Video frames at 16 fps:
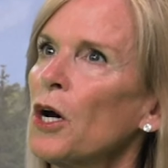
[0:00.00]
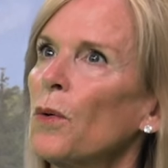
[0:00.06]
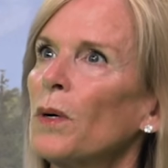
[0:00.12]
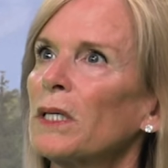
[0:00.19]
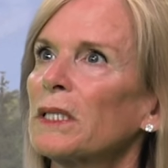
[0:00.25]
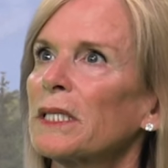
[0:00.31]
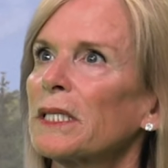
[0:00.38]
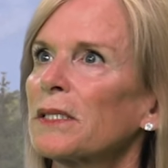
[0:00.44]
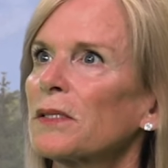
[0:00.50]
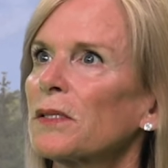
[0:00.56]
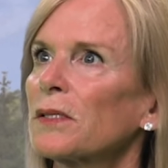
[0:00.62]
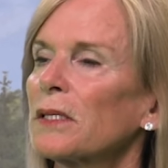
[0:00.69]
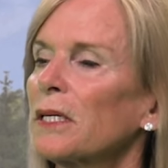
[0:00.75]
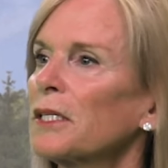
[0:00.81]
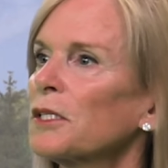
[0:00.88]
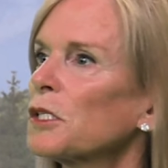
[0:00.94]
Well,
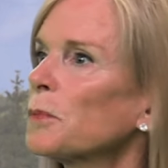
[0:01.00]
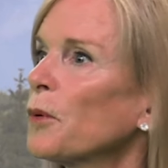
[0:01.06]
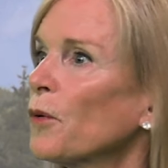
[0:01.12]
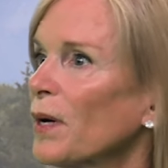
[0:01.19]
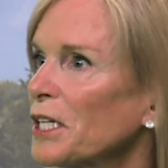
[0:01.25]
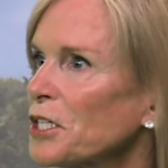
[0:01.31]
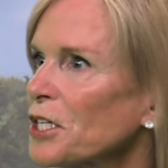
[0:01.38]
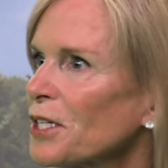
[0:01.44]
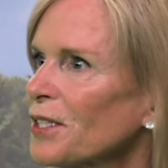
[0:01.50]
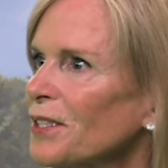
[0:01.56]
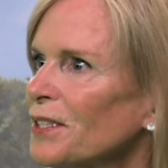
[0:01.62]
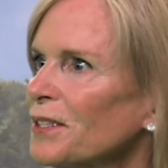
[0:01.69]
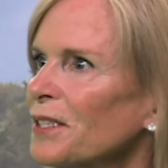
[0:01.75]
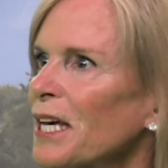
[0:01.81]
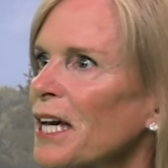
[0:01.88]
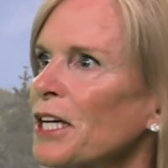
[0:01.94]
it's
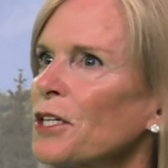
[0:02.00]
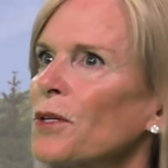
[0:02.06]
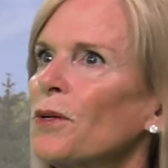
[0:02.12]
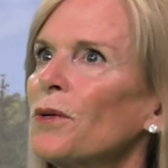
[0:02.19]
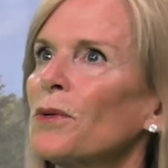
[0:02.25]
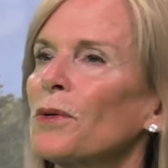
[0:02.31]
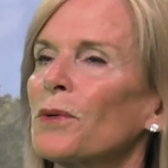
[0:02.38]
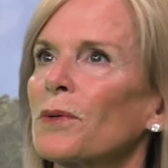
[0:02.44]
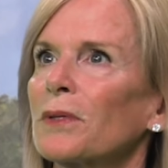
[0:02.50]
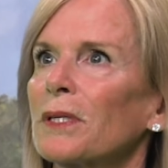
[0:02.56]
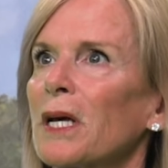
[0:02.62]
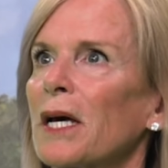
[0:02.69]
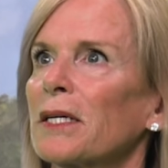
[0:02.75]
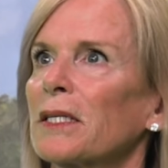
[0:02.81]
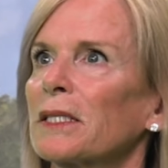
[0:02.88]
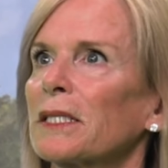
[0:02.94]
inspirational that you
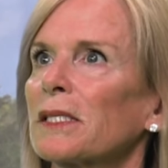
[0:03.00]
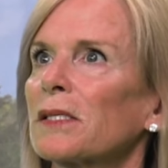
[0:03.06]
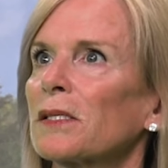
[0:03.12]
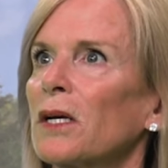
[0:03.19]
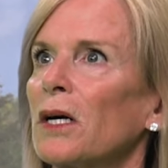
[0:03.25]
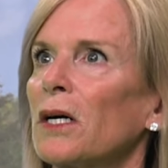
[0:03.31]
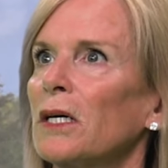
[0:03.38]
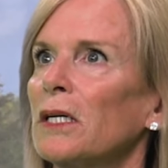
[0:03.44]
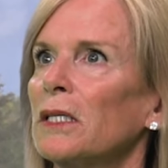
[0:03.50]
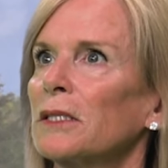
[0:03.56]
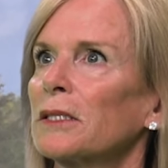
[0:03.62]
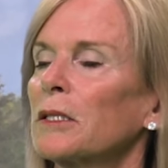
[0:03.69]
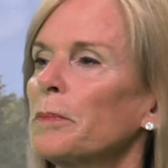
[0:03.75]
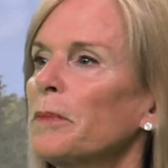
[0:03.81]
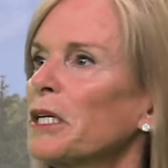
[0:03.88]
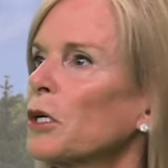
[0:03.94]
not only
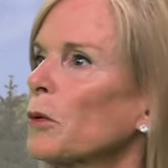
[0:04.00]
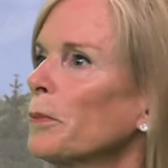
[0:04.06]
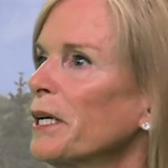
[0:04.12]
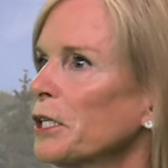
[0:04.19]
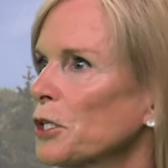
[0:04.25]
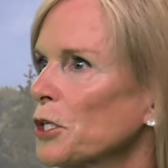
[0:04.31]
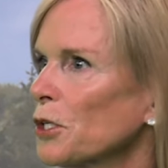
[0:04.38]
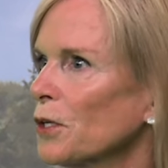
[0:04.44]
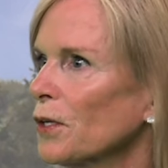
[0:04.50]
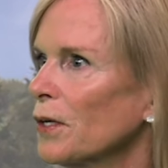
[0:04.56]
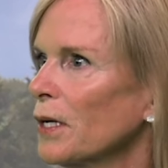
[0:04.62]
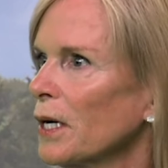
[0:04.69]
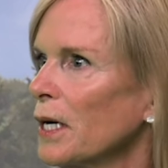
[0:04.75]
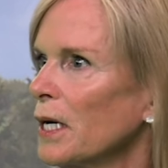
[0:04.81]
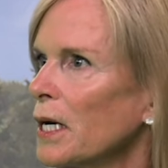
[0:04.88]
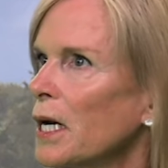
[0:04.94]
saw the bigger
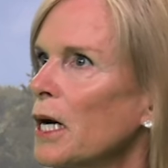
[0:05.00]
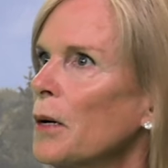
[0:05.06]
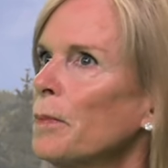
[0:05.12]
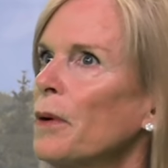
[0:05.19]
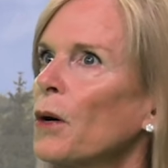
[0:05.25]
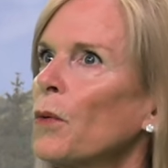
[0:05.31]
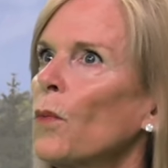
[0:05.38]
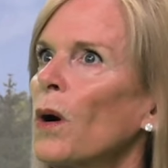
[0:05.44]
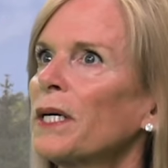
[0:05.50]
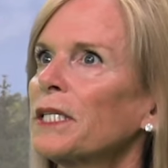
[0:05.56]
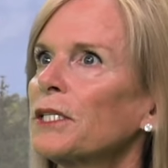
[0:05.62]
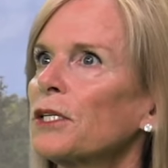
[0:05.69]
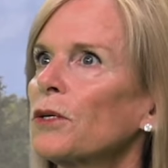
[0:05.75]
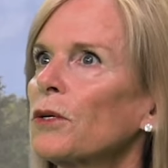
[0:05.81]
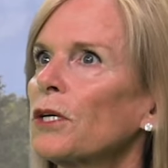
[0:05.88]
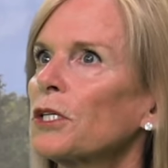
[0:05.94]
picture, but
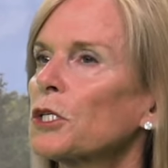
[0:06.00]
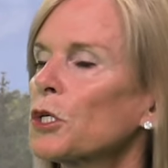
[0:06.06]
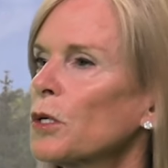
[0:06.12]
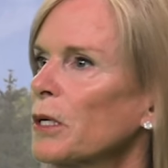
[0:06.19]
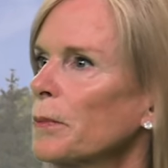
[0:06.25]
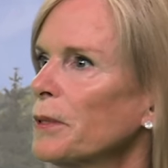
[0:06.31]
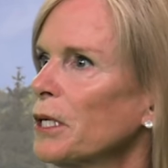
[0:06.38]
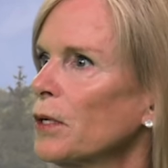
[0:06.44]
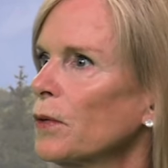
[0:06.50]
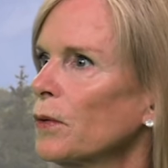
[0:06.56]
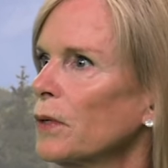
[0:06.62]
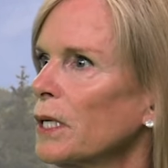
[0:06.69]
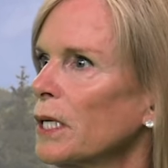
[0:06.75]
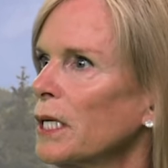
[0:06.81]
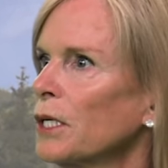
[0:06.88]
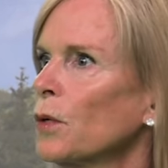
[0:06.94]
wanted to
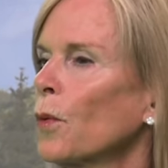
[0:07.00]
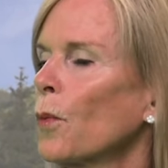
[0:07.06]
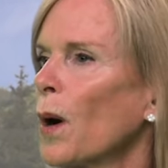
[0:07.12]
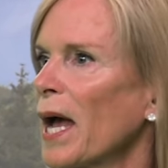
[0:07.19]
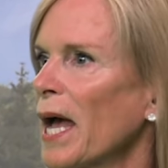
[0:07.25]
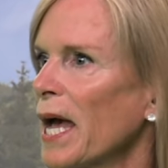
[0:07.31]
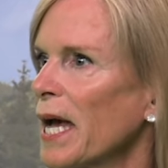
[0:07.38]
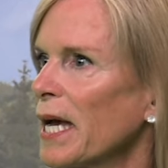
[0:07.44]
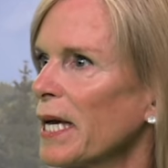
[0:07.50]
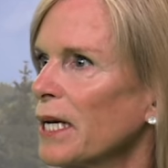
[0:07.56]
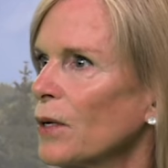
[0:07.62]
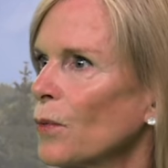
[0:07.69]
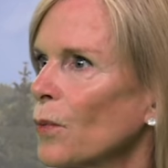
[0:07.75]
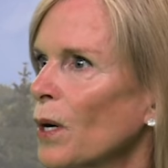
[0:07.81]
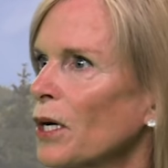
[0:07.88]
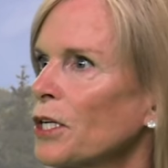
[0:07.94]
contribute in a
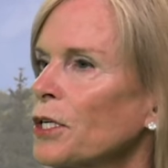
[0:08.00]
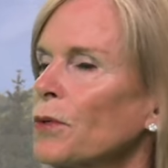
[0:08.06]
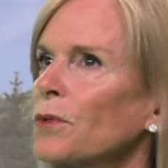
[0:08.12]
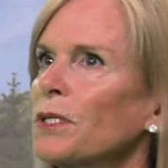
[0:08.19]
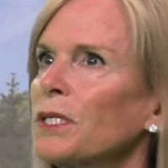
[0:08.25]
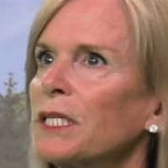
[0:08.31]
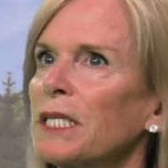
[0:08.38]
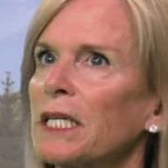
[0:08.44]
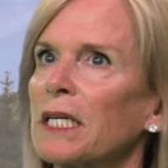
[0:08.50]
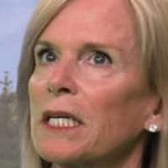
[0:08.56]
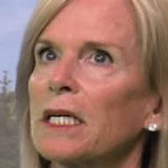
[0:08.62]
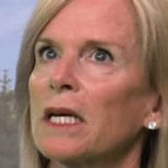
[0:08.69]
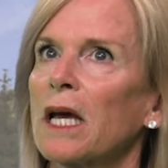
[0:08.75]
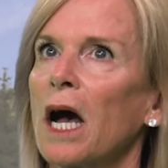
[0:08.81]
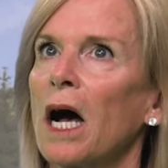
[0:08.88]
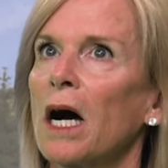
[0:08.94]
way where you didn't